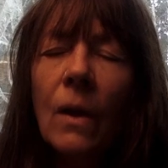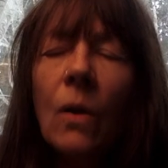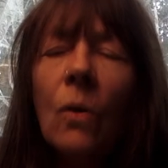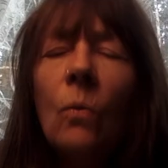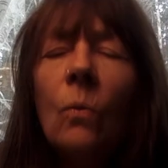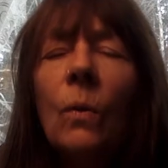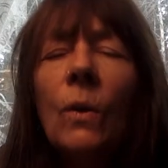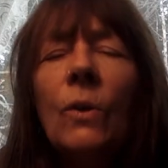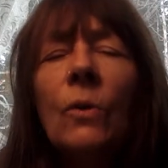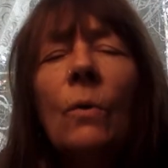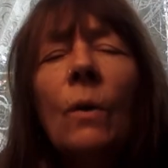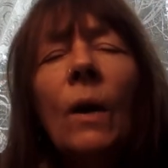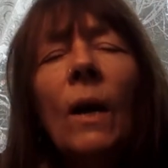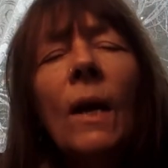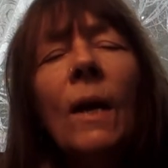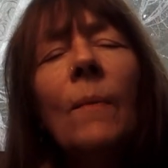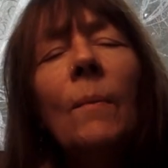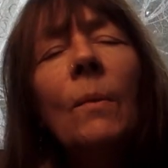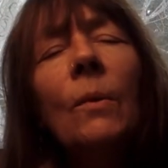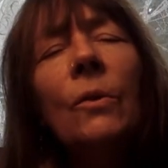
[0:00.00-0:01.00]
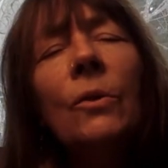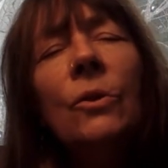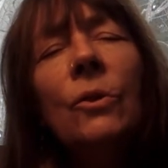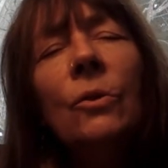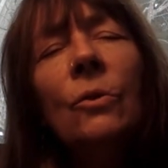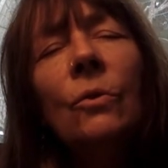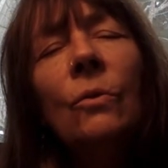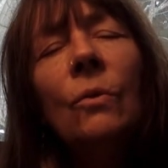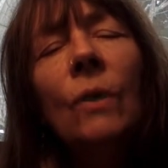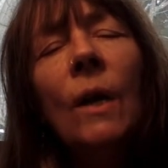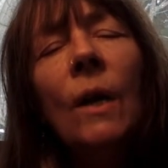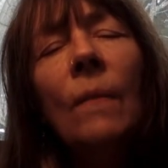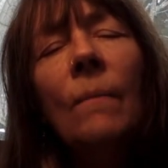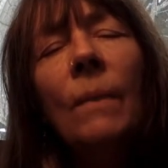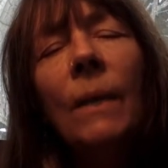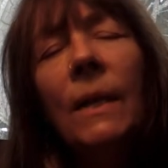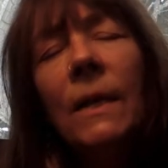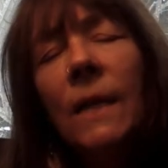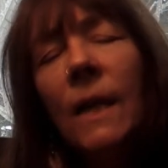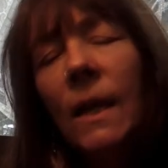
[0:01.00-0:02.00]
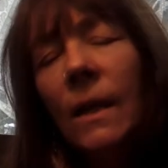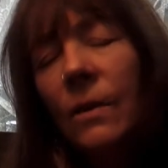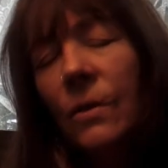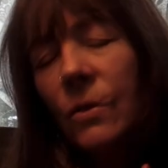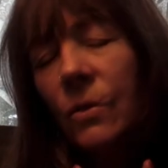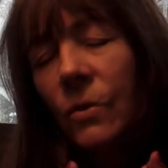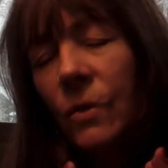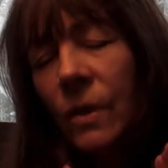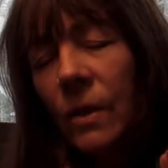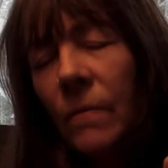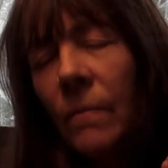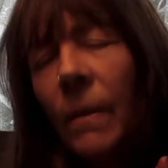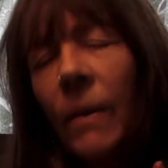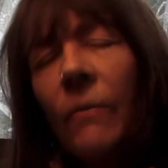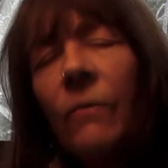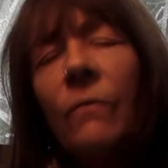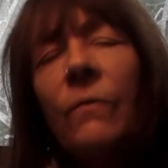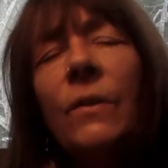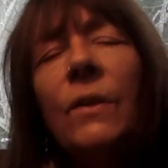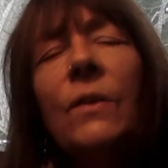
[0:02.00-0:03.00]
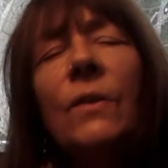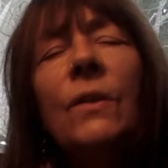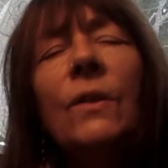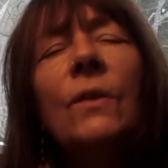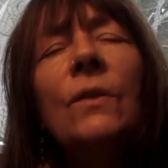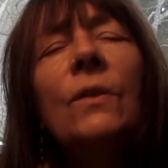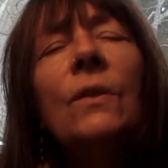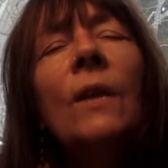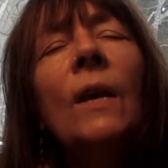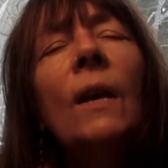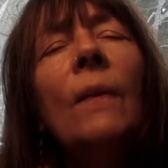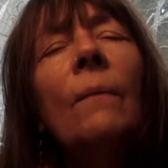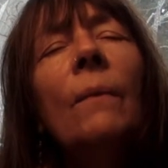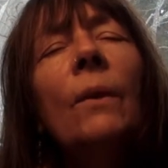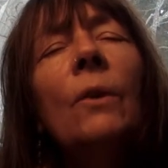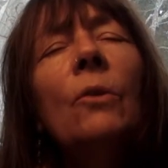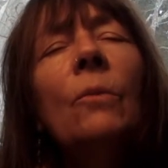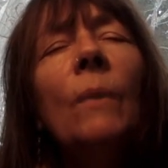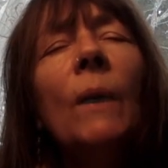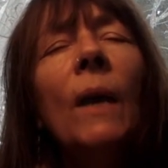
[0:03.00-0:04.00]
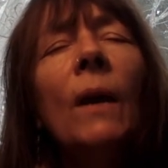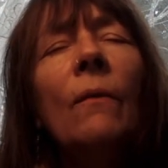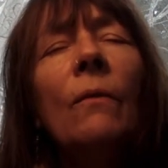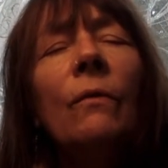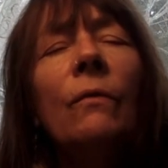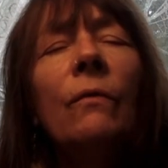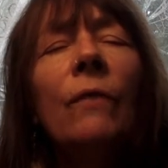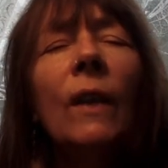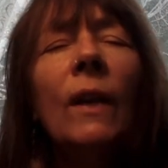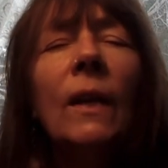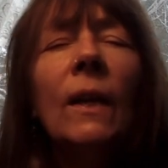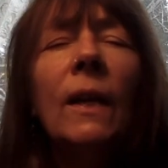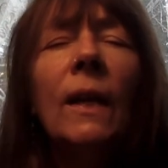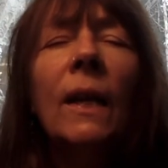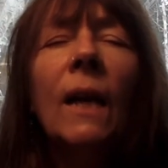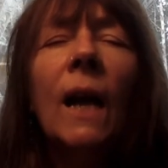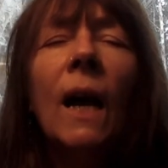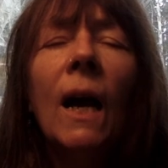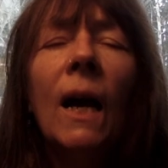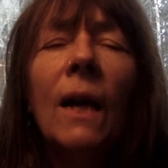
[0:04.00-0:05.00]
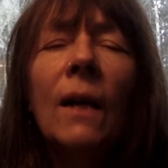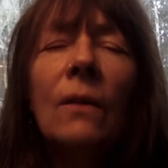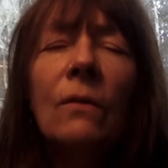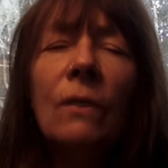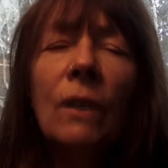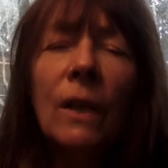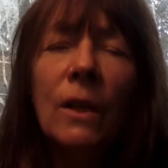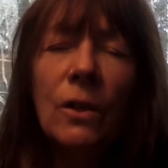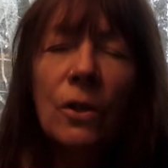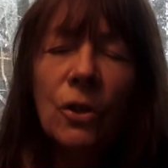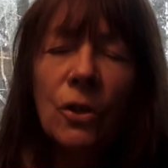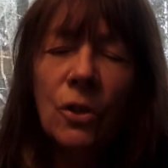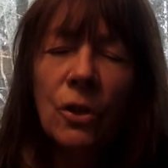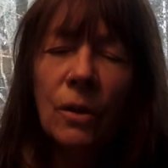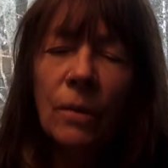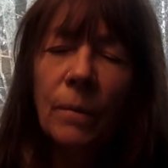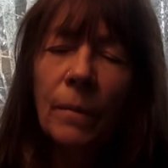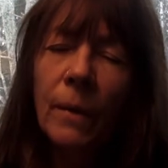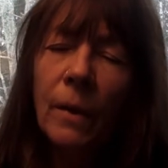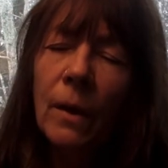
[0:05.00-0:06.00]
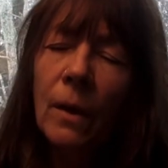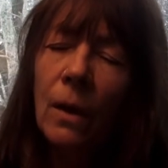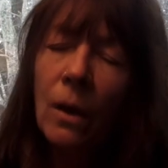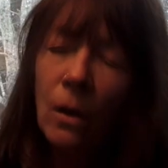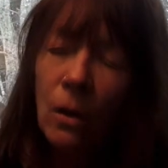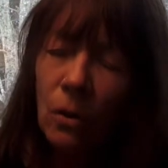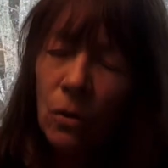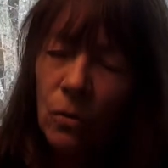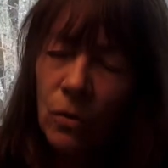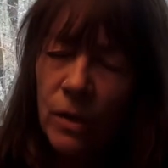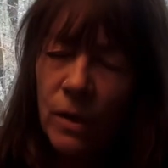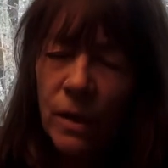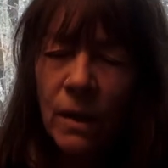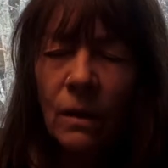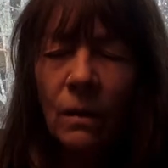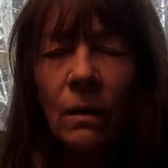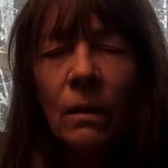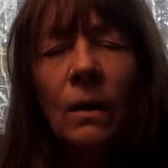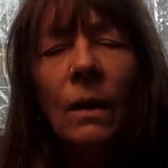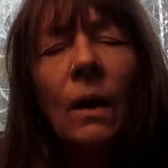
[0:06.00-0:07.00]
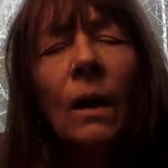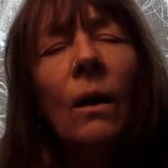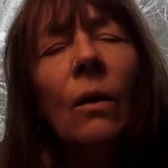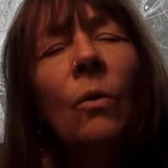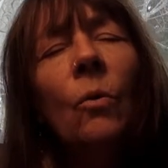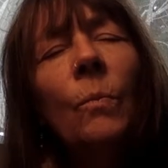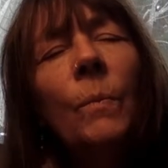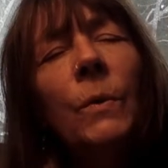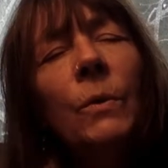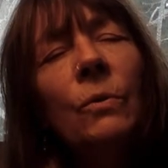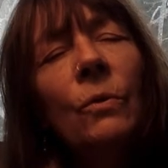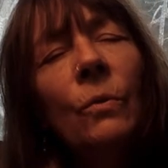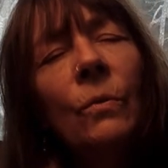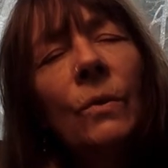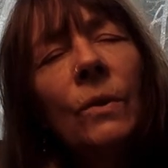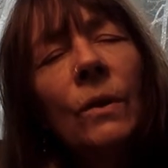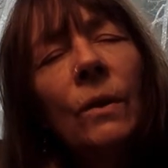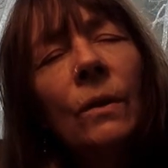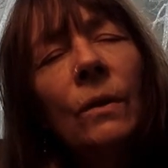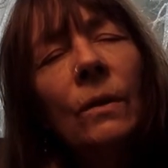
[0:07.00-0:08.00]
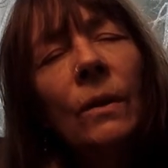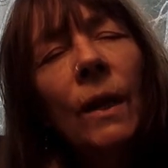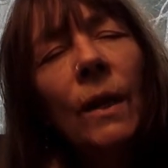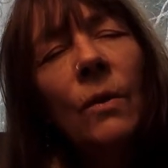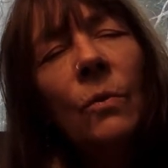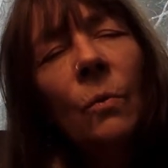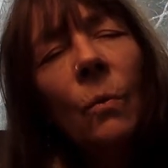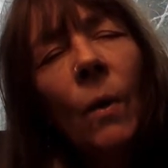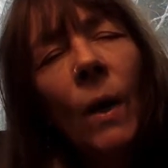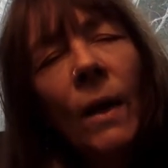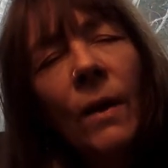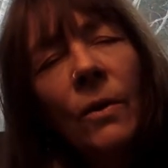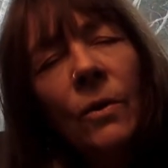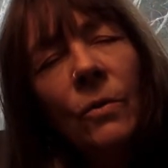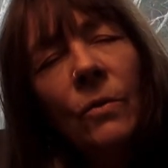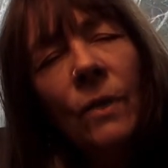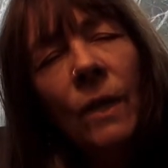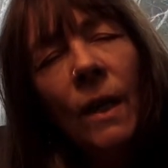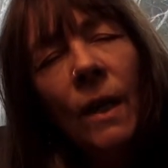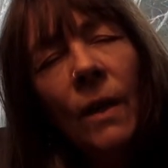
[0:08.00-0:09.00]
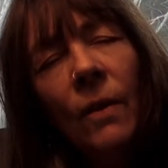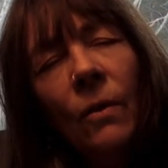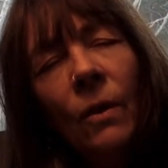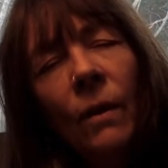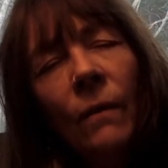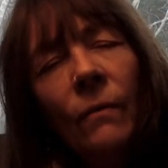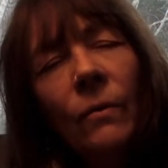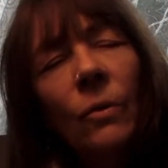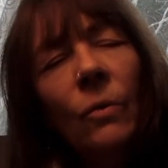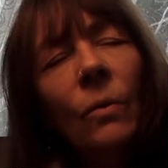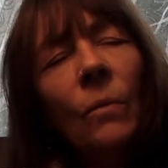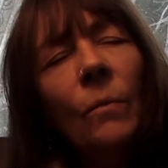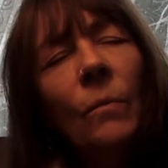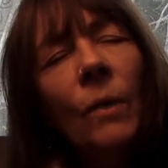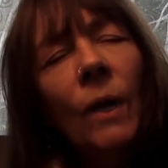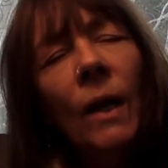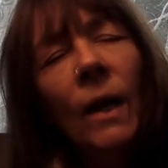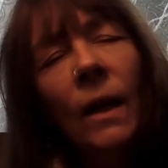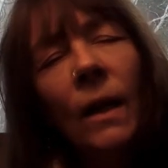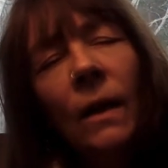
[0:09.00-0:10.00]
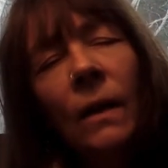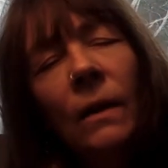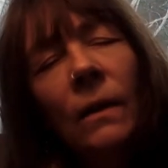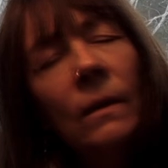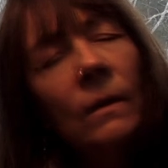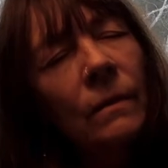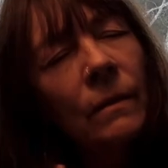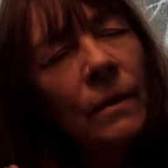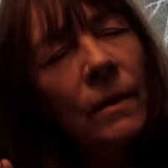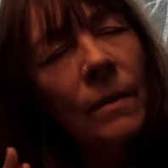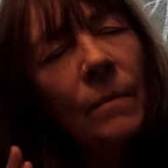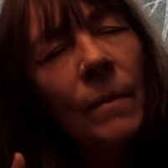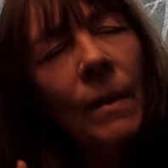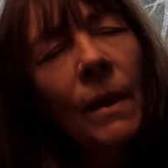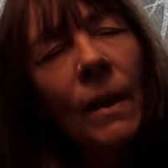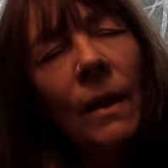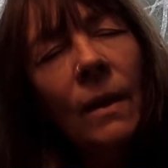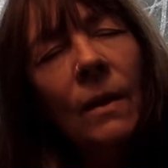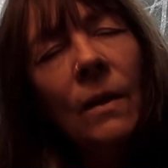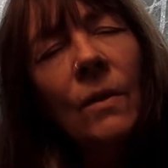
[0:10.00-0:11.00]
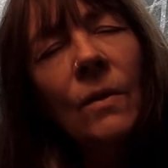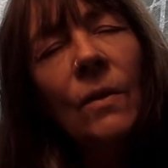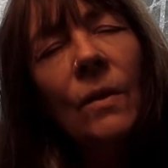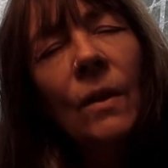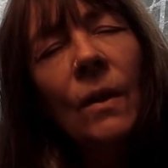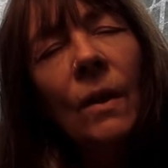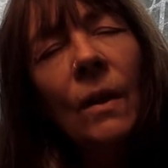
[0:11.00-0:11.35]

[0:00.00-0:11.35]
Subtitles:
When you are able to maintain a certain amount of distance, then you may have a friendly, kind relationship. Oh dear, I hope you don't get wet today. You have no umbrella. Something like this.